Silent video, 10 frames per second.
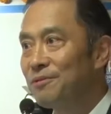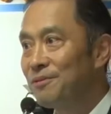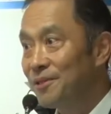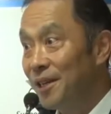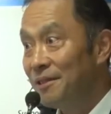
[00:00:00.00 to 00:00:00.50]

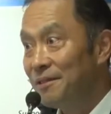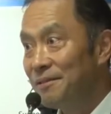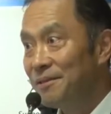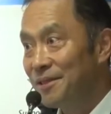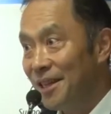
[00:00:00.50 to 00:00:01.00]
Yeah. yeah?
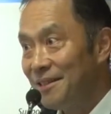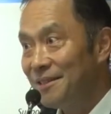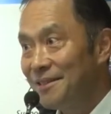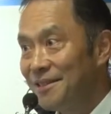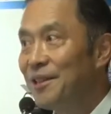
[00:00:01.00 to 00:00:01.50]
Ne?
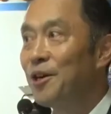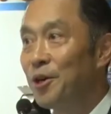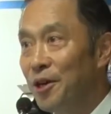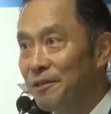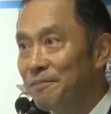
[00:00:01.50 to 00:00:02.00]

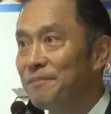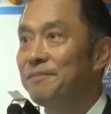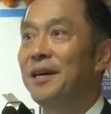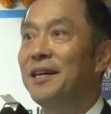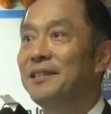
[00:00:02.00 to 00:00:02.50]
All right.
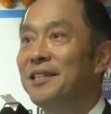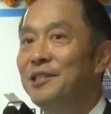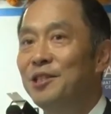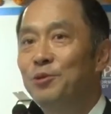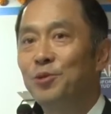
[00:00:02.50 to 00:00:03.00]
Ma,
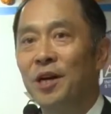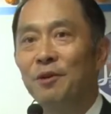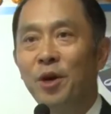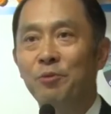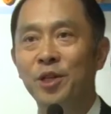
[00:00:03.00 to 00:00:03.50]
this is uh,
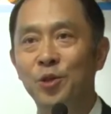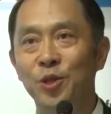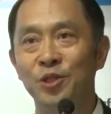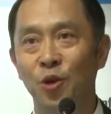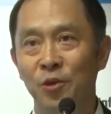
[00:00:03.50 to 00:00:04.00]
what we do
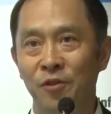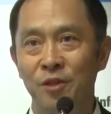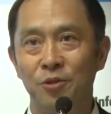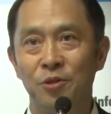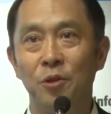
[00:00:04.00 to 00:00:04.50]
in joint
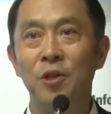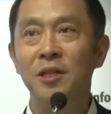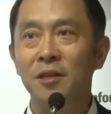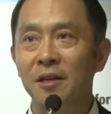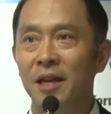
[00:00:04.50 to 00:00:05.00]
venture. So
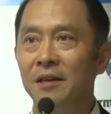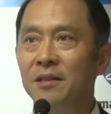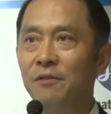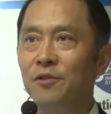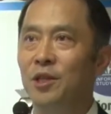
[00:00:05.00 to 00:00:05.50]
these are the
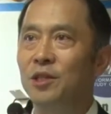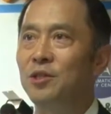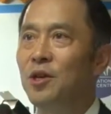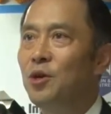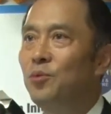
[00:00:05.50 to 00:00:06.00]

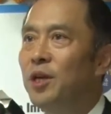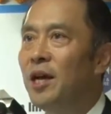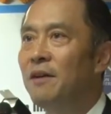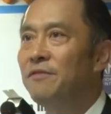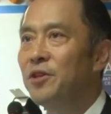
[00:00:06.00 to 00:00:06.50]
activities we
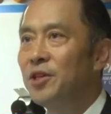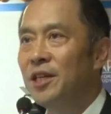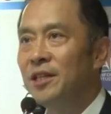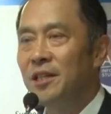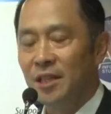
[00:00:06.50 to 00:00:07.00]
have
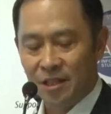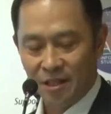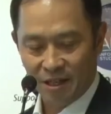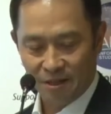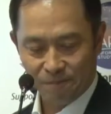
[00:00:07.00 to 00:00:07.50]
in
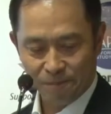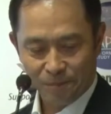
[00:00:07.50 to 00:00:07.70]
India.